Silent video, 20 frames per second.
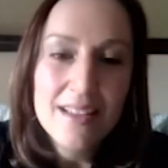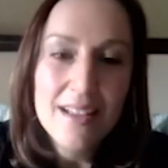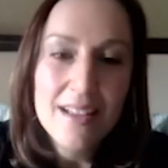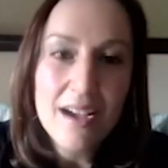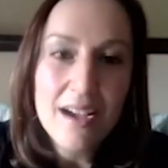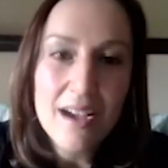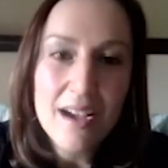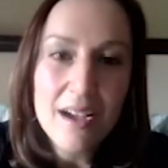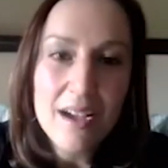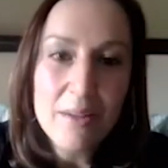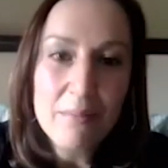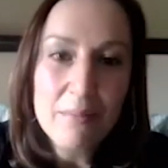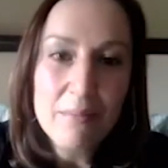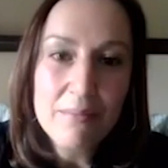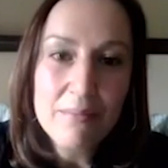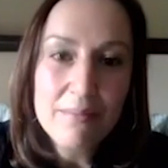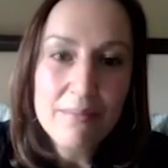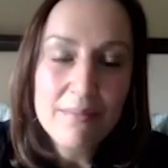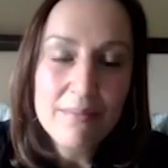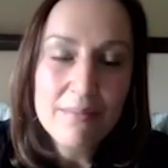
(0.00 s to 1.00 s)
Um,
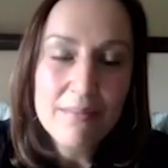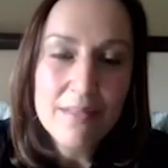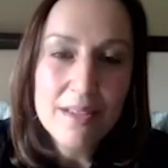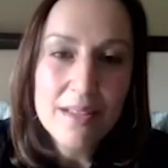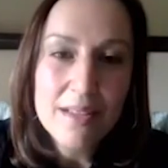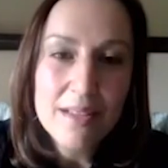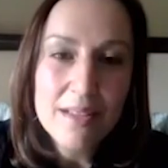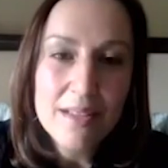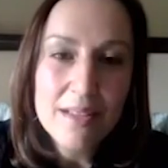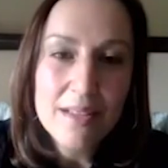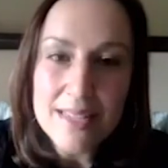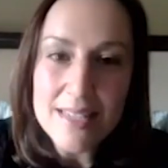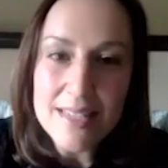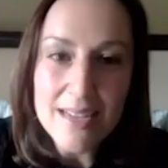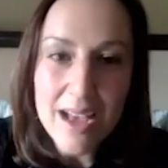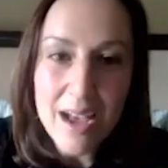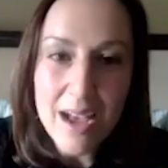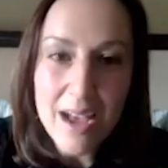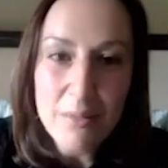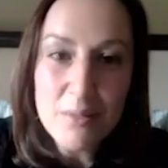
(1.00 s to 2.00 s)
Listen,
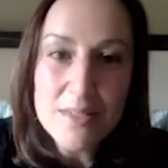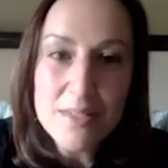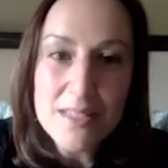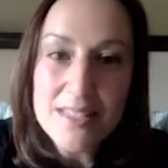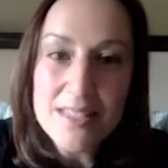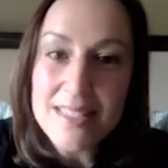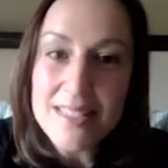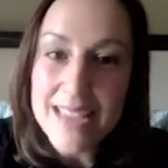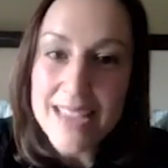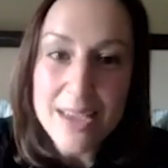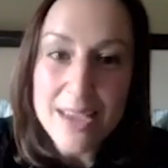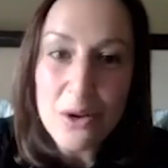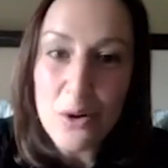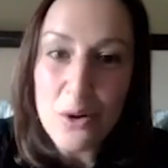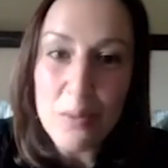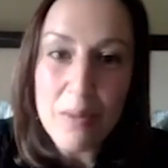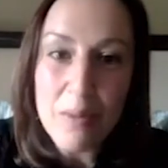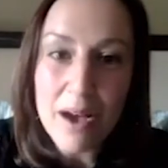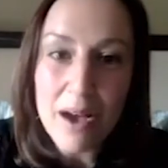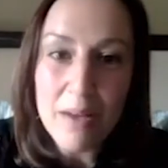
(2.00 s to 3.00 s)
I was a
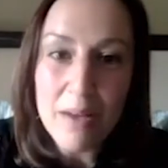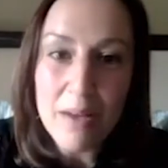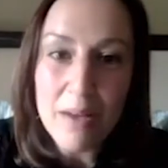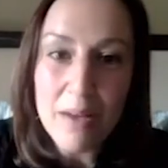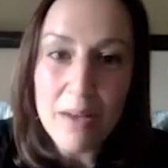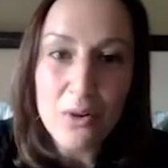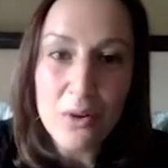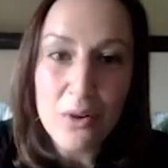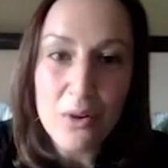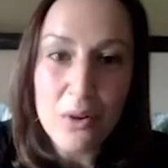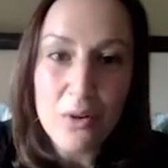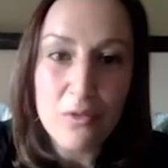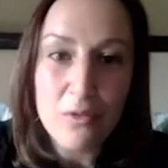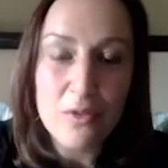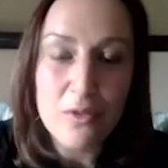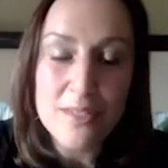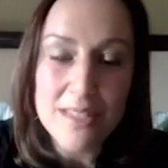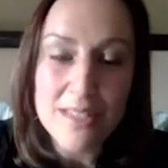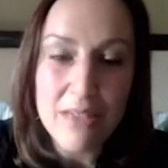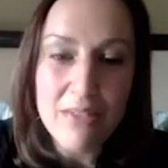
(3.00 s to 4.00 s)
stay-at-home mom for over
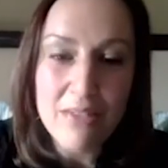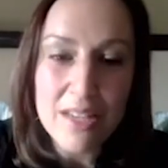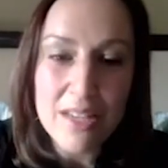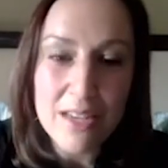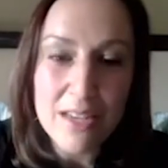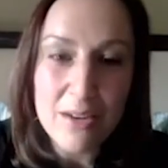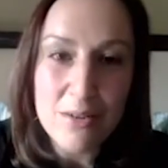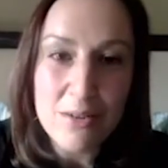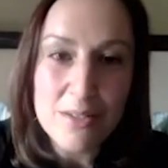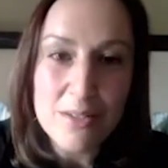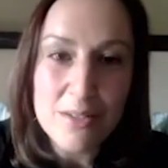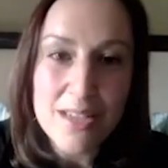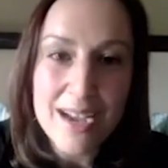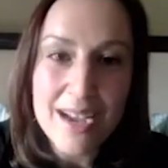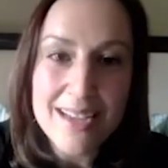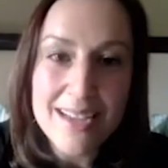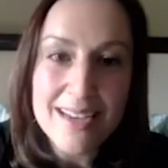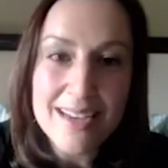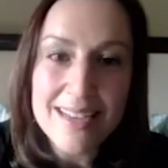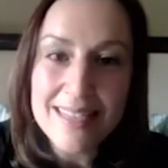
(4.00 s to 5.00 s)
7 years. I
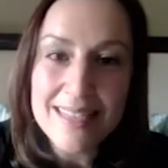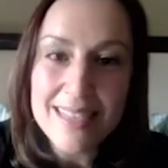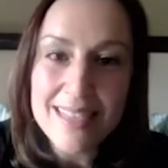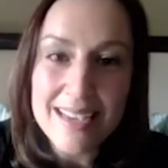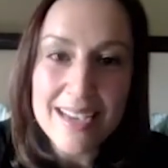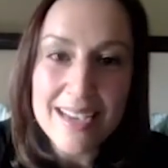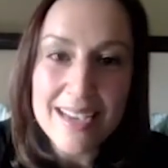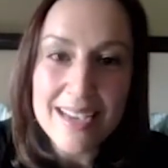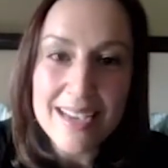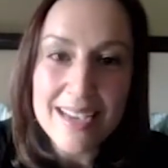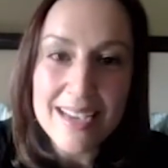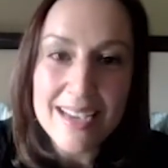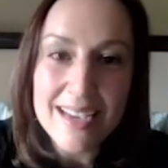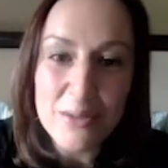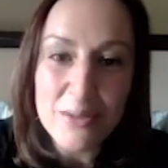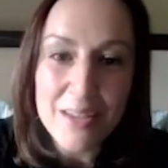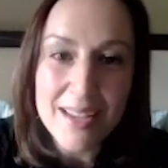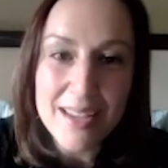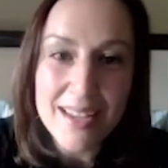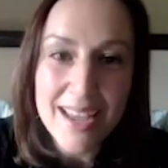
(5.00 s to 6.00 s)
didn't think I could do
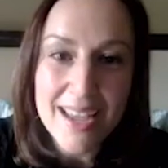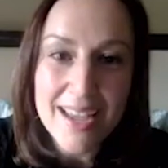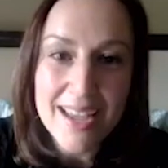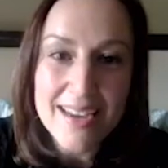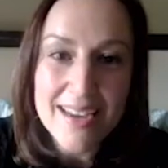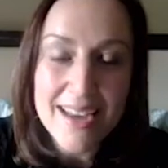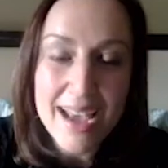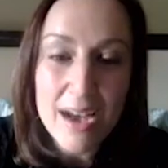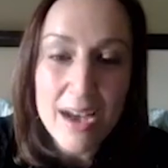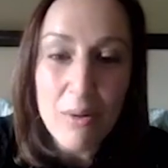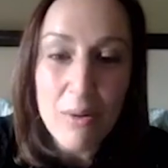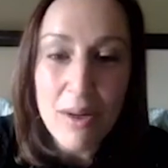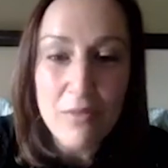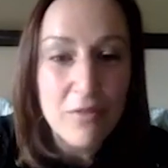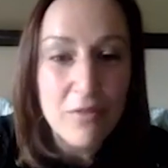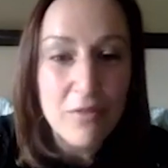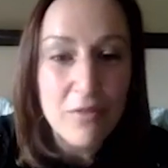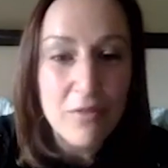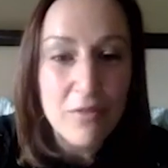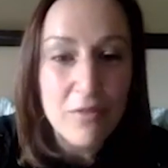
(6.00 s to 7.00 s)
it. And now I
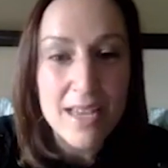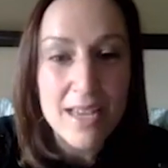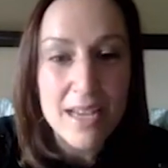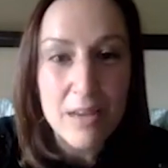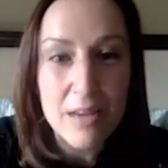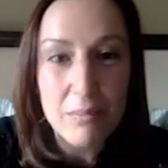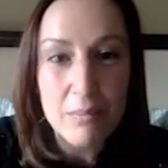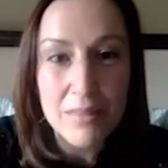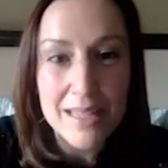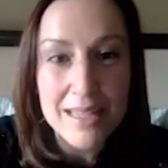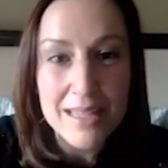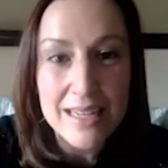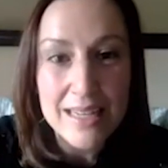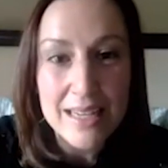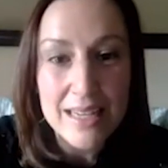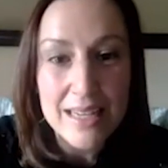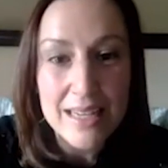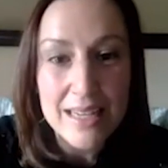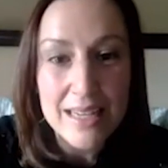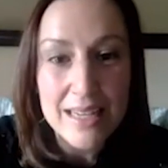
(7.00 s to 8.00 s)
feel like I'm
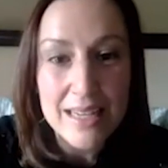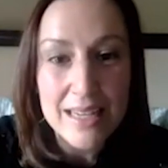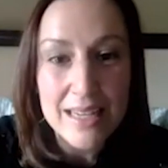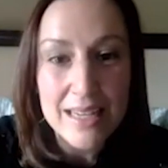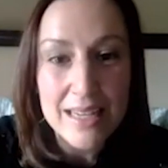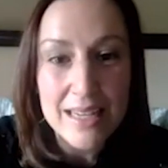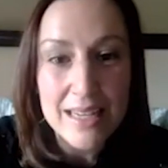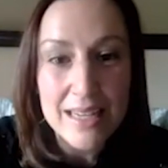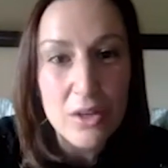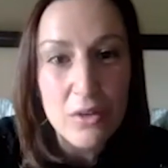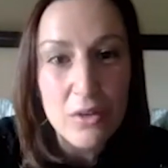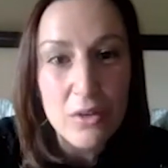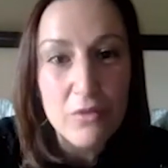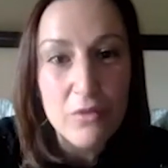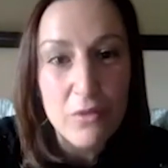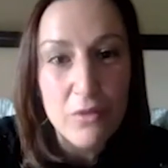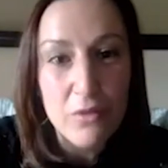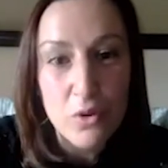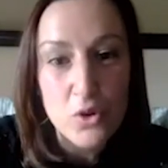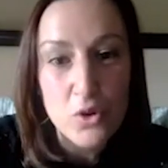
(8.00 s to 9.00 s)
leading a new
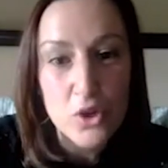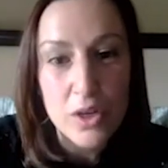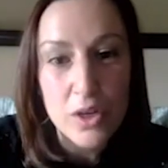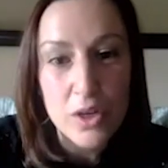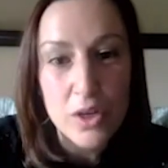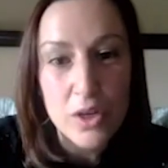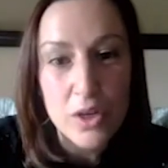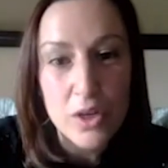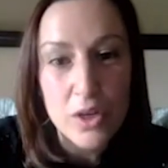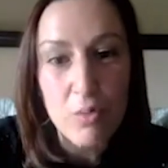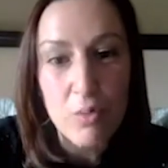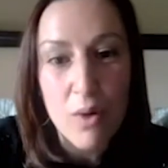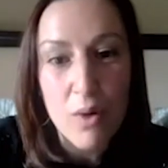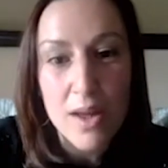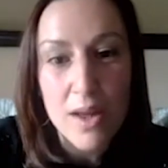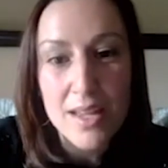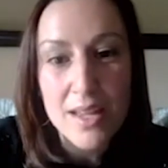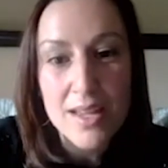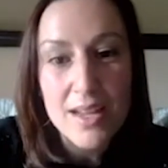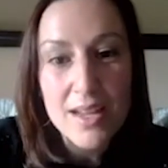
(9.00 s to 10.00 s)
version of
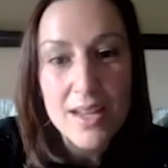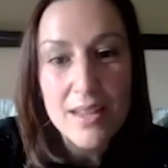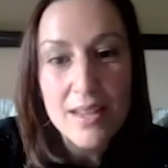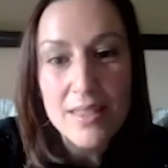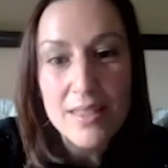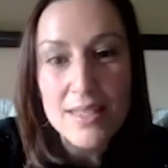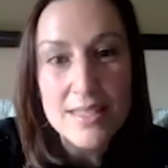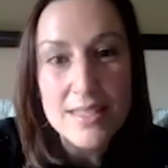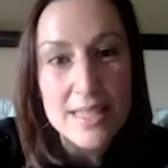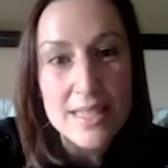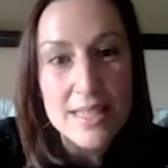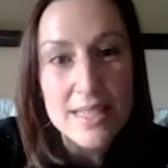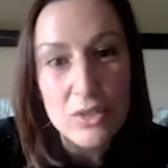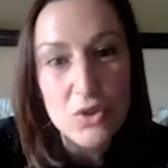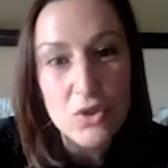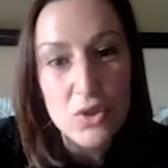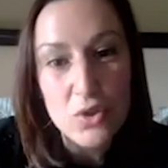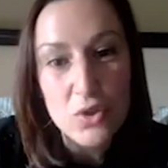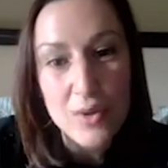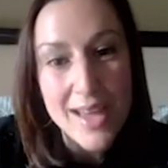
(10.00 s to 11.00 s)
what this
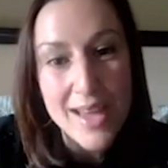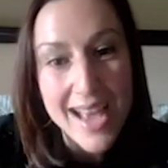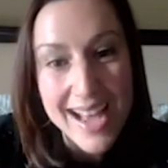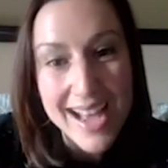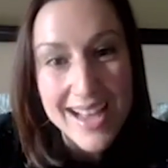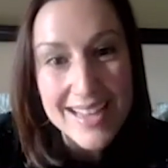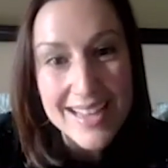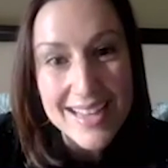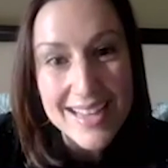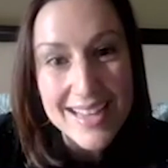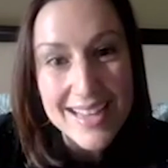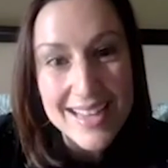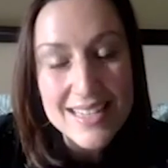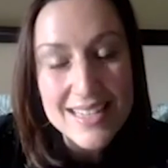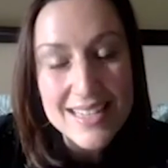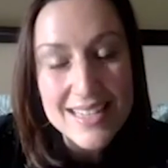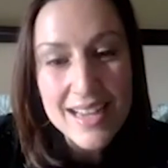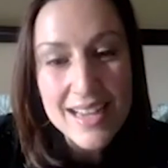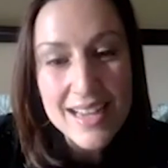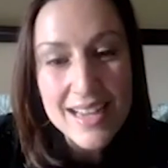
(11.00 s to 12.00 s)
industry has
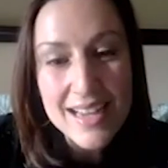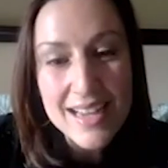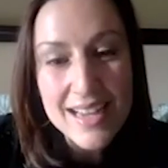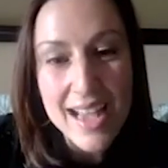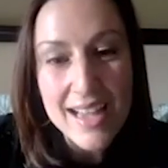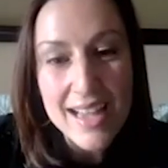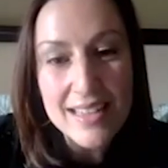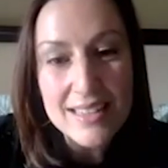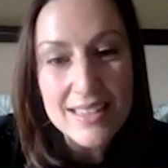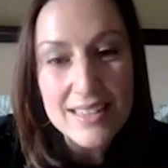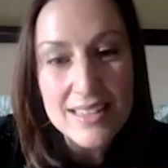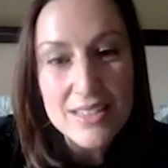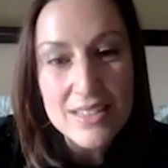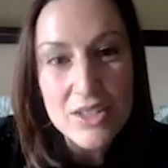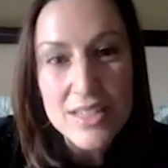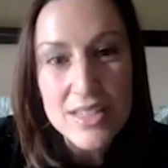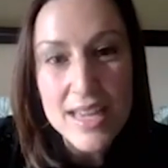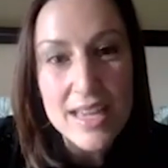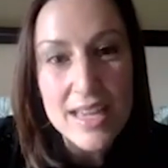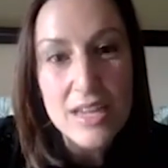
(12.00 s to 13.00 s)
and
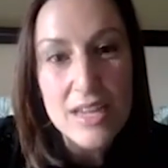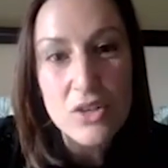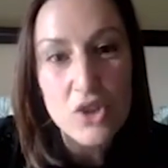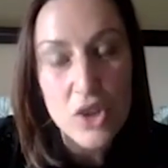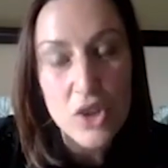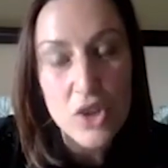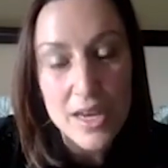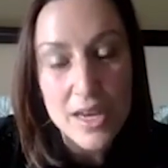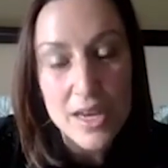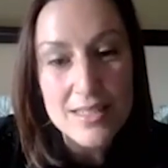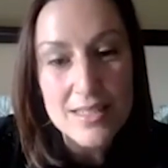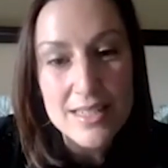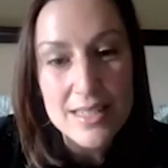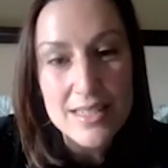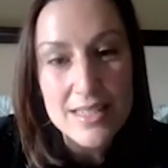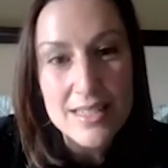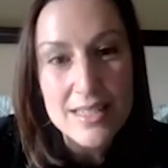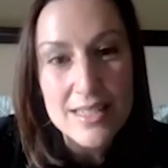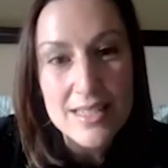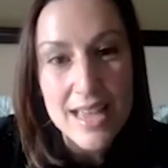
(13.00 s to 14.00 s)
taking
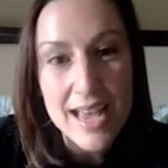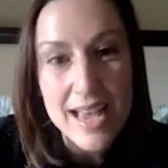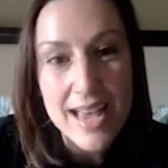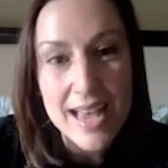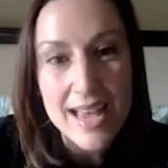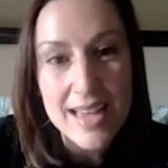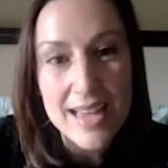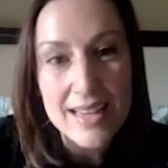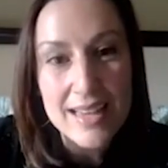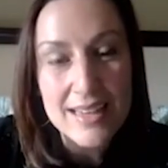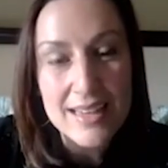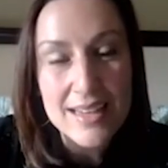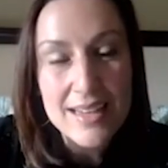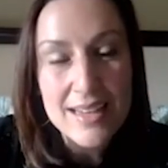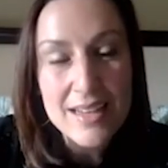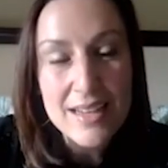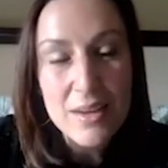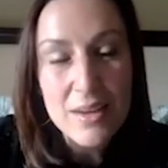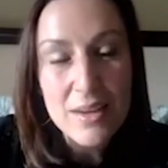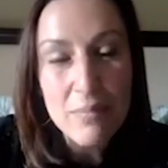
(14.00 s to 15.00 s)
chances and
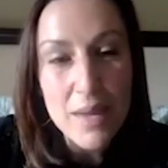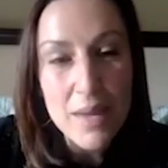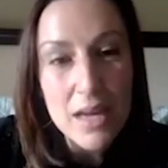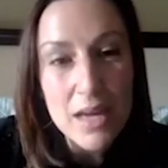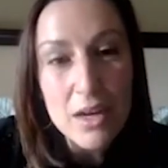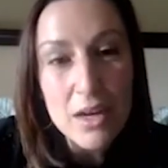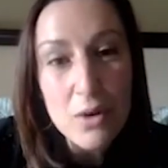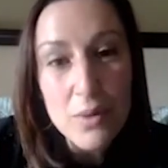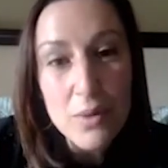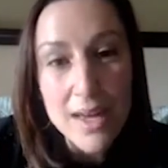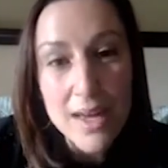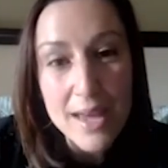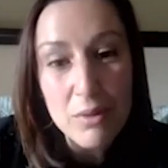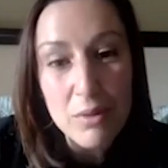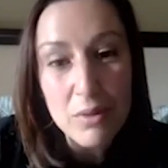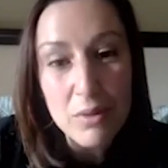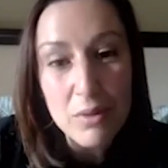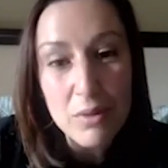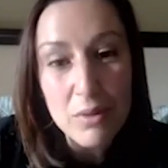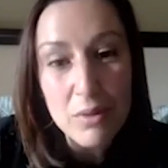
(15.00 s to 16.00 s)
being okay
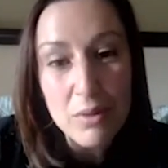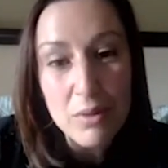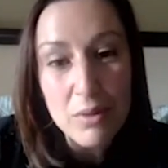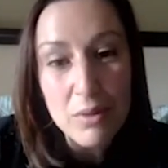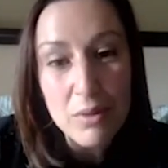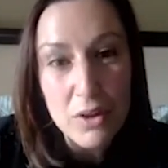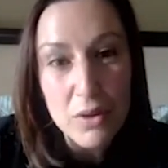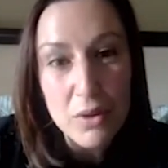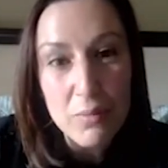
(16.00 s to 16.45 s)
with failure